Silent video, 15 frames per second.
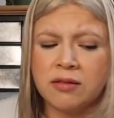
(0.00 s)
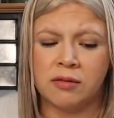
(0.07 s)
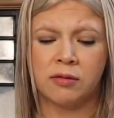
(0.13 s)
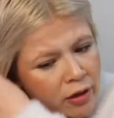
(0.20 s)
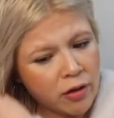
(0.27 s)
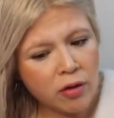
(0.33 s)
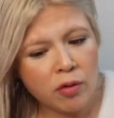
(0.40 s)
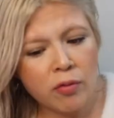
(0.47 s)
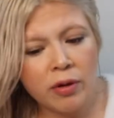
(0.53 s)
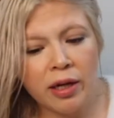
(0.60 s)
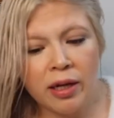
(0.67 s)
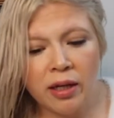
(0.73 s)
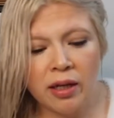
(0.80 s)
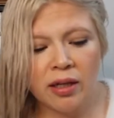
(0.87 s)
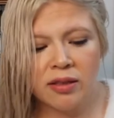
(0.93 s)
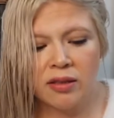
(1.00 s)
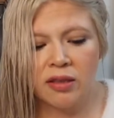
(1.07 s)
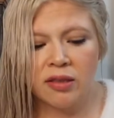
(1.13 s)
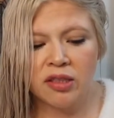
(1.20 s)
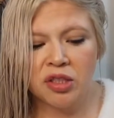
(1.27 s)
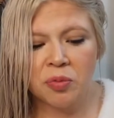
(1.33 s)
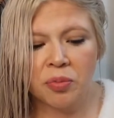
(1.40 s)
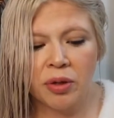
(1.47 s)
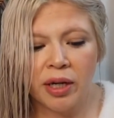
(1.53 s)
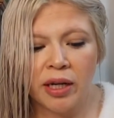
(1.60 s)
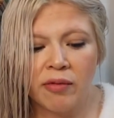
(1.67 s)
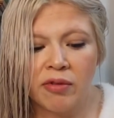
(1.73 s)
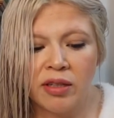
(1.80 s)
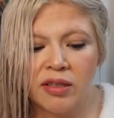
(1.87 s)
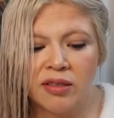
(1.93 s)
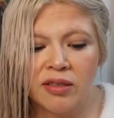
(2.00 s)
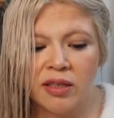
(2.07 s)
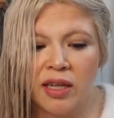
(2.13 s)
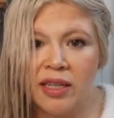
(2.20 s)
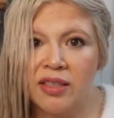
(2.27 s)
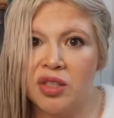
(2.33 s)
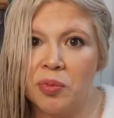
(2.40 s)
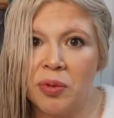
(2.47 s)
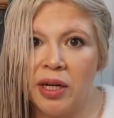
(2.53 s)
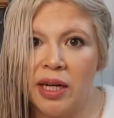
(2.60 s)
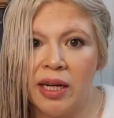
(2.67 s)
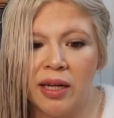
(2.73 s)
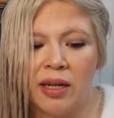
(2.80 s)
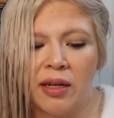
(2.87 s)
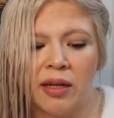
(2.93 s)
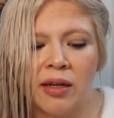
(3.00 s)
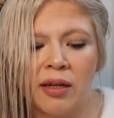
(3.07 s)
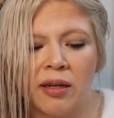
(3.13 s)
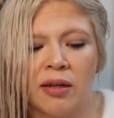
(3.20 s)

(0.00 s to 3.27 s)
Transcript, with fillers: I don't know why it says spray when it's not spray.